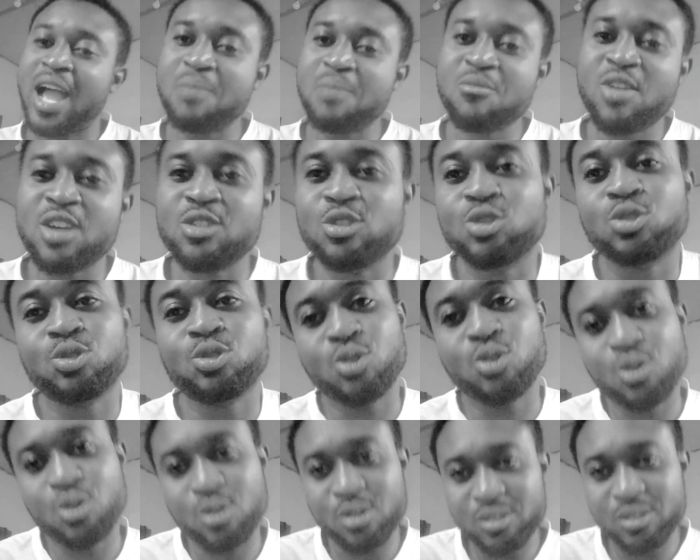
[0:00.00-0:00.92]
I'm rather
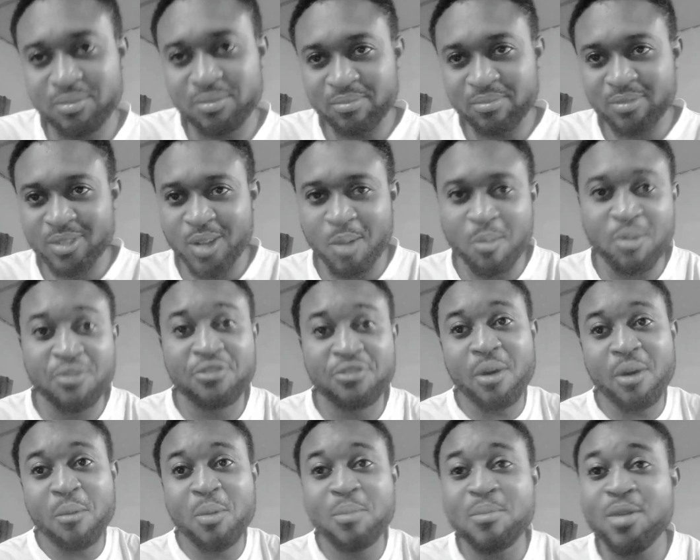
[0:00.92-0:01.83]
through. I'm
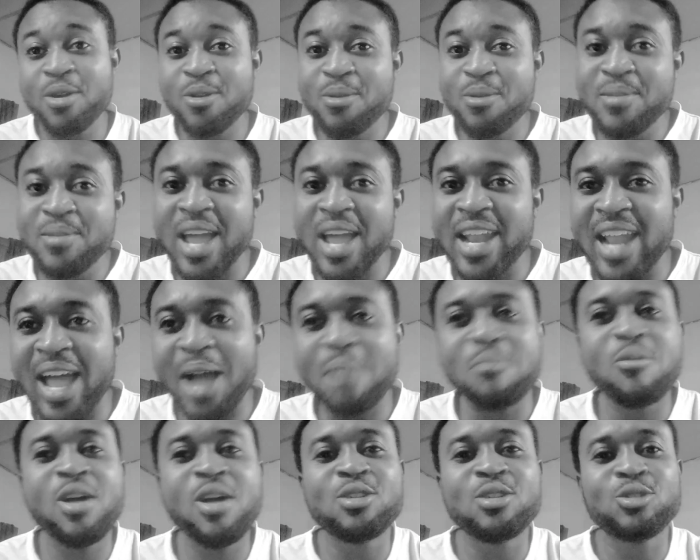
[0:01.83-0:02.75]
from Mumia Nubiana.
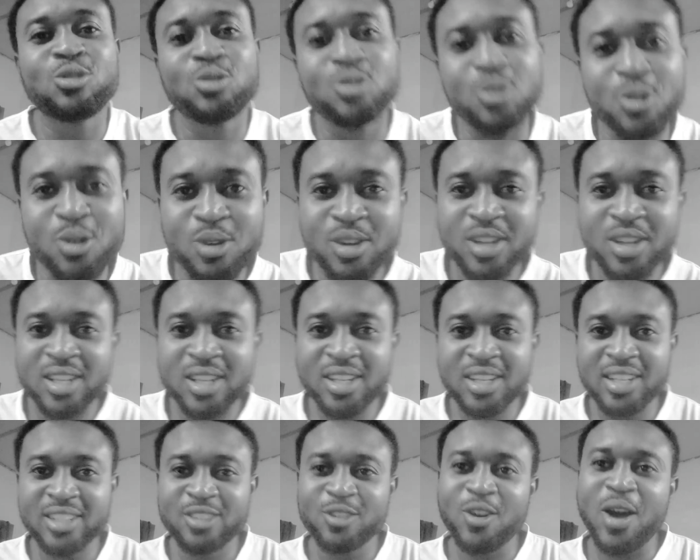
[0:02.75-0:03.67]
I'm rather through.
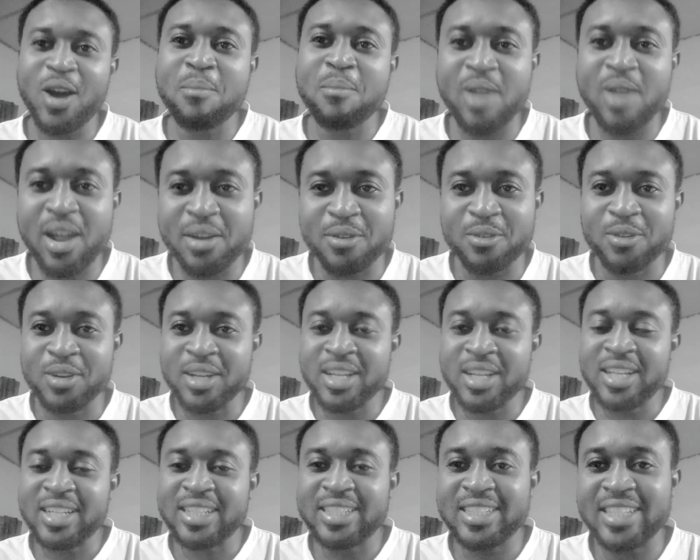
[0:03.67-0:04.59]
So I'm rather.
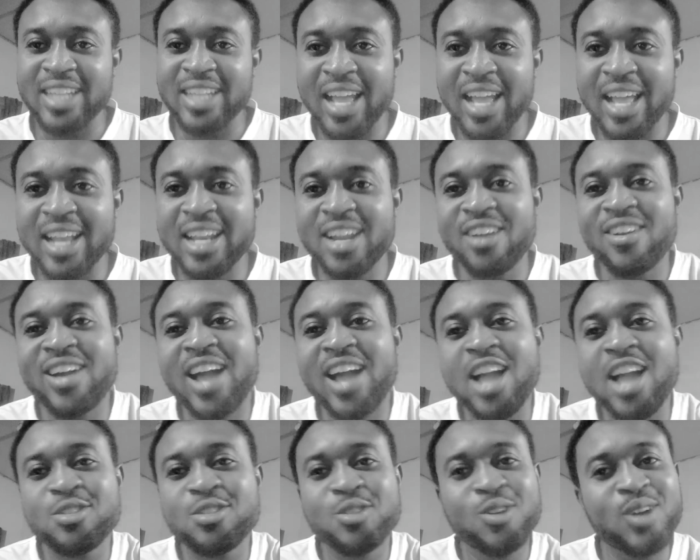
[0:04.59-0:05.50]
Yeah,
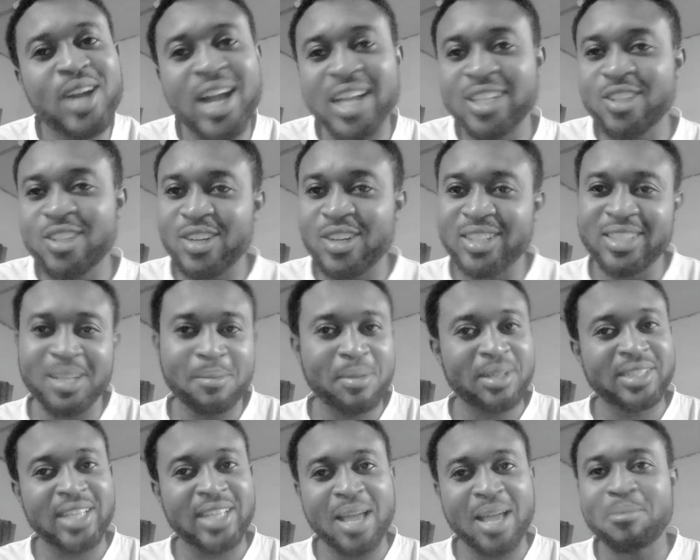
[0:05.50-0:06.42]
Lyrical Joe catch on say
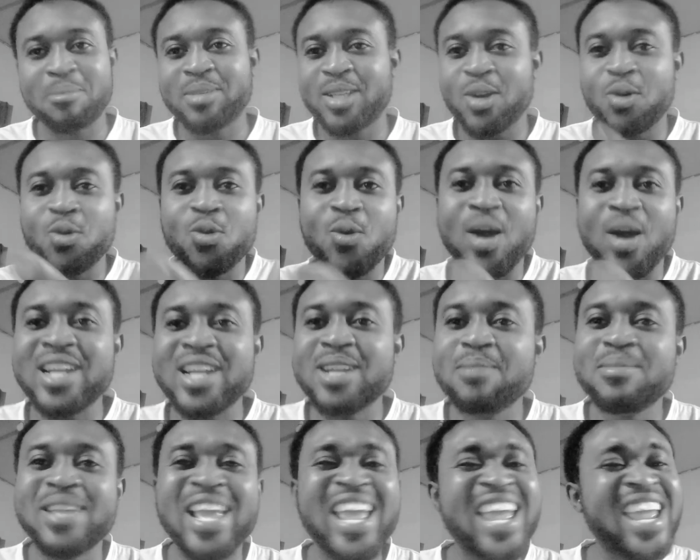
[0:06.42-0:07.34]
master. I'm say when
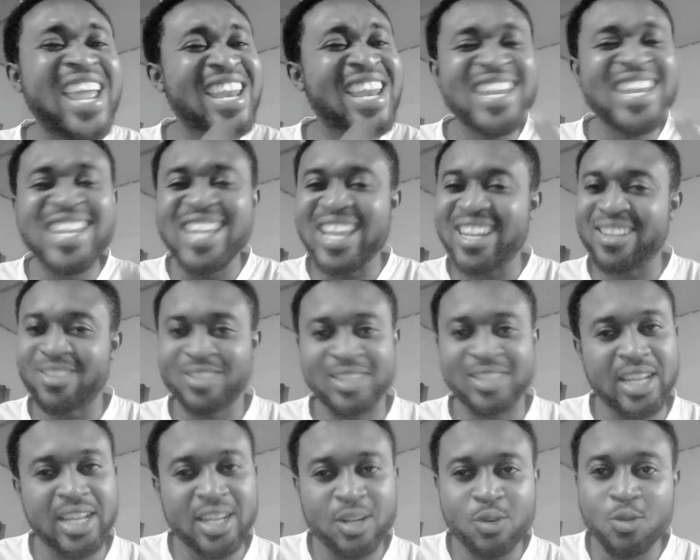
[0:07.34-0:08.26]
him be alien.
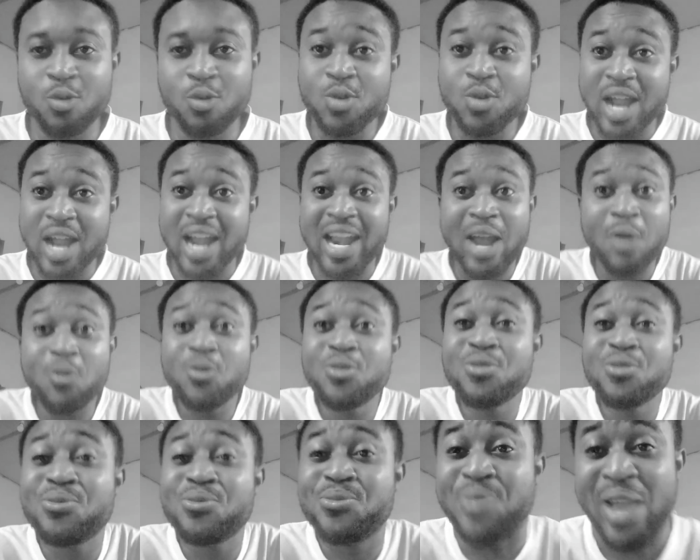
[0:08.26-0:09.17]
Charlie, who na na
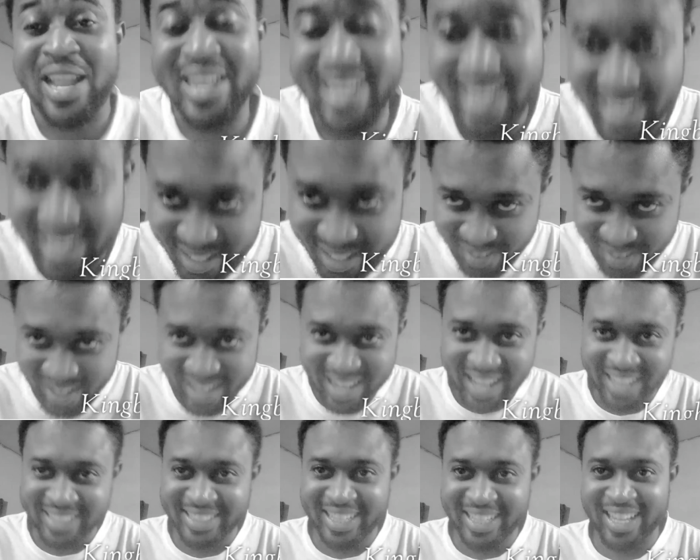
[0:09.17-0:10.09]
who join? What
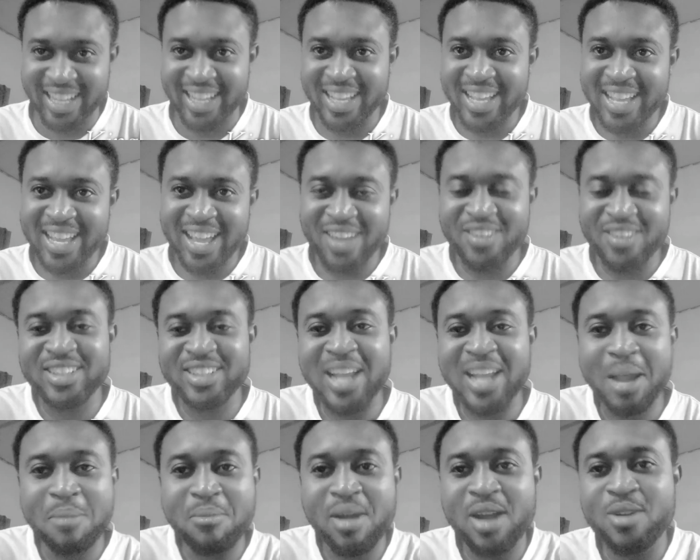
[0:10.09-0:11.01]
he say? I don't
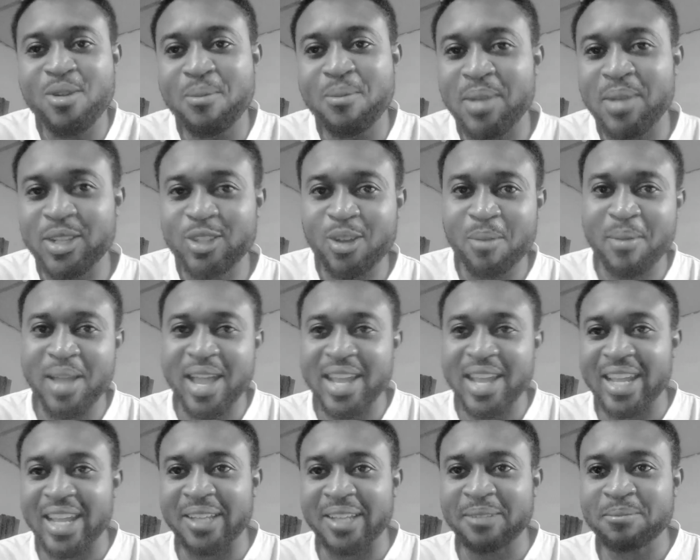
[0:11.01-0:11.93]
think I'm rather better
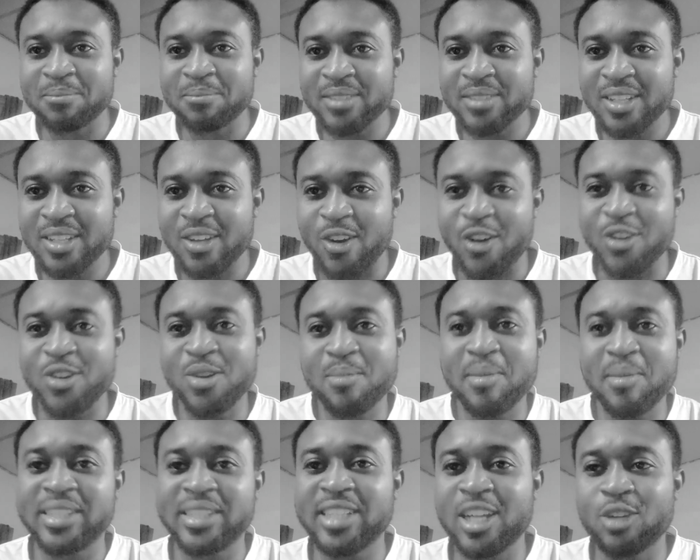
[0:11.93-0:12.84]
over there. I
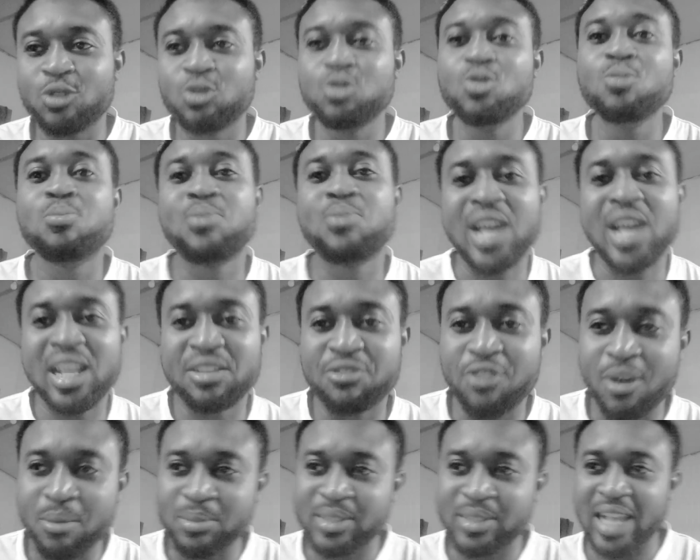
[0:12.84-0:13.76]
don't better share two
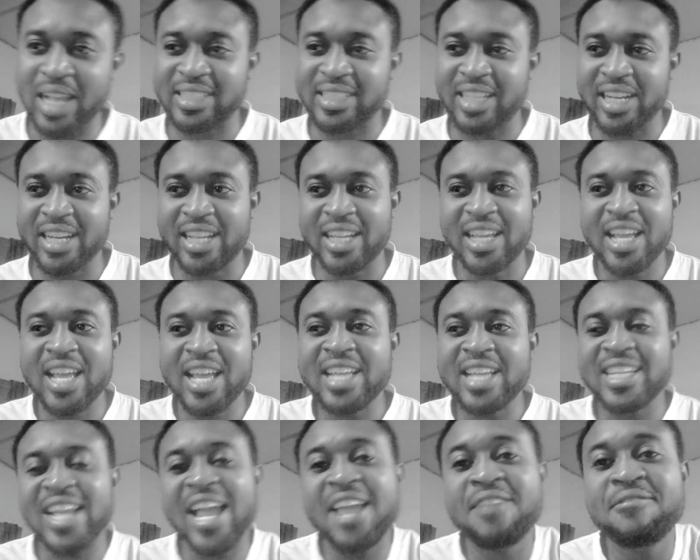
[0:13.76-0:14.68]
platforms actually.
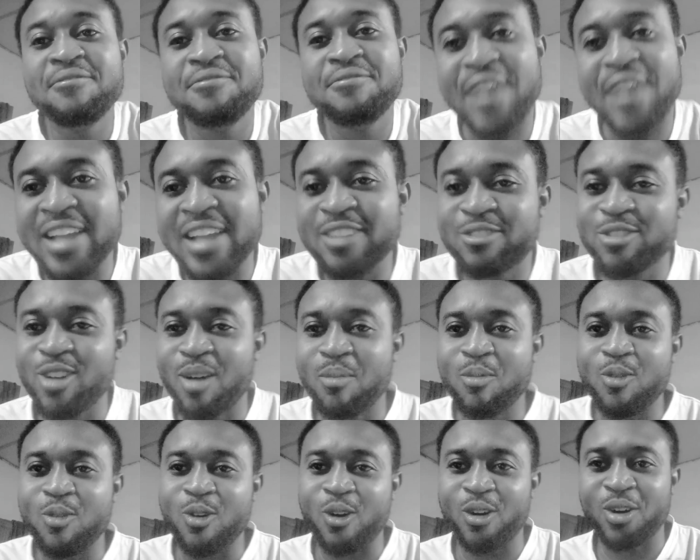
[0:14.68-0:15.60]
Yeah, invite
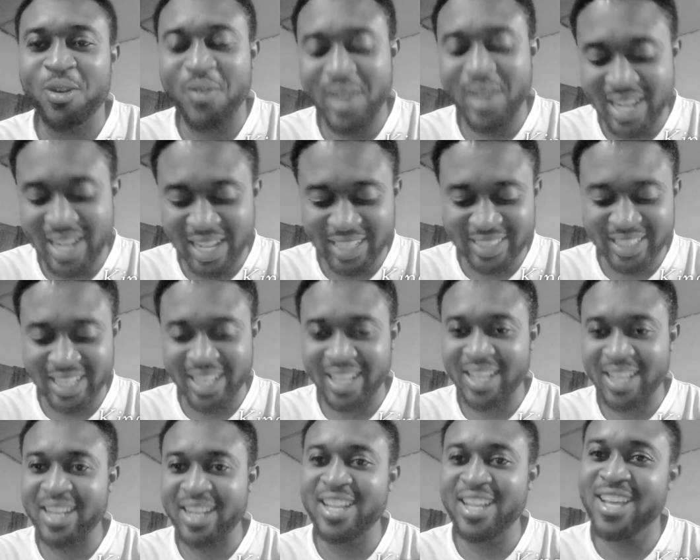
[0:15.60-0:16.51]
one more. What did I
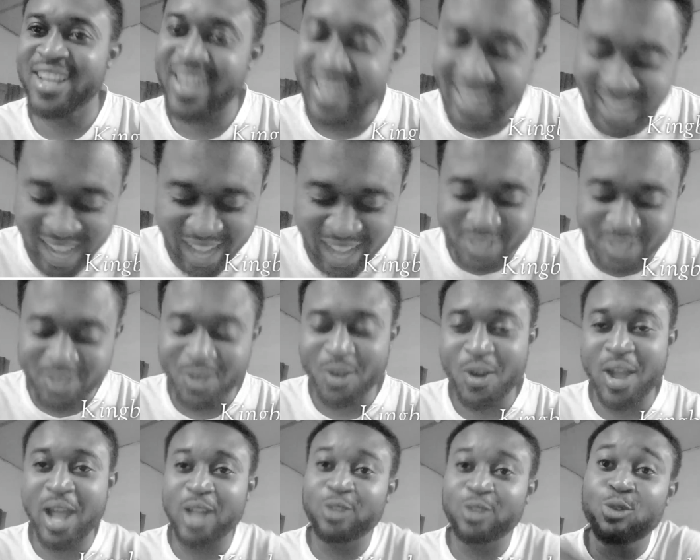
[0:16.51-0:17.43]
say? Lyrical
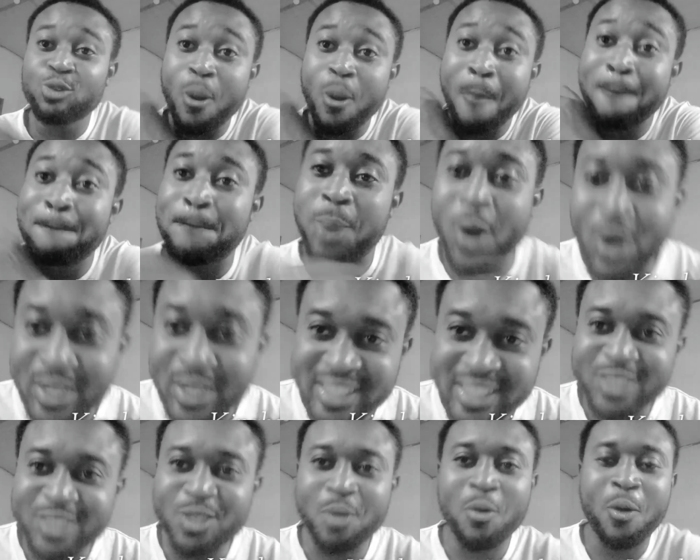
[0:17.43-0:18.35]
Joe, throw
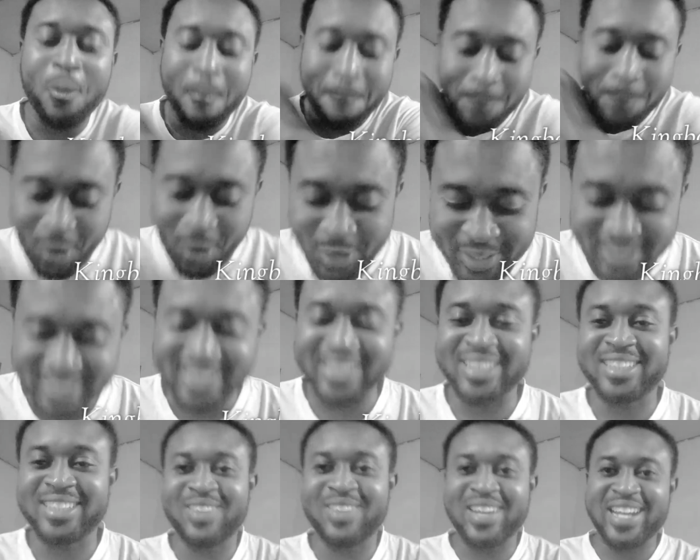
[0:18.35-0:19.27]
punches or
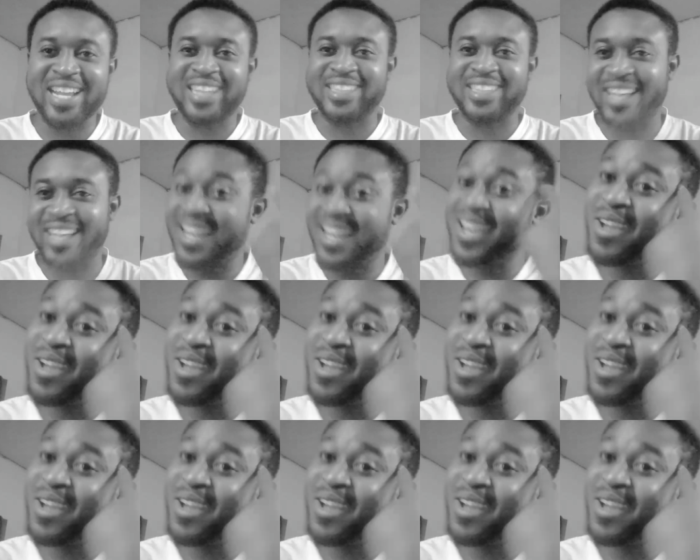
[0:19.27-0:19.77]
punches. What did I say?